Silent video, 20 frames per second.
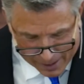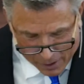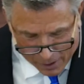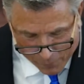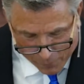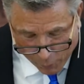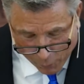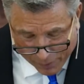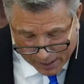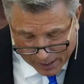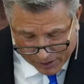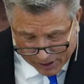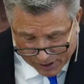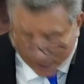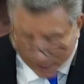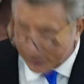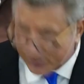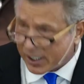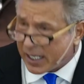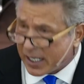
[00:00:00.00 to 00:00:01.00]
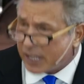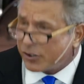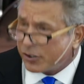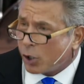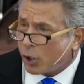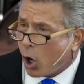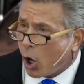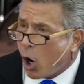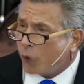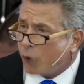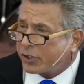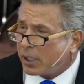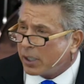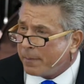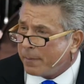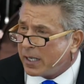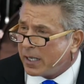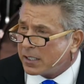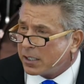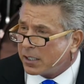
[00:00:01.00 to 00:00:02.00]
for this is his
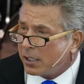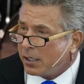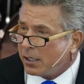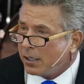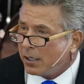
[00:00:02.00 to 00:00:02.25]
ultimate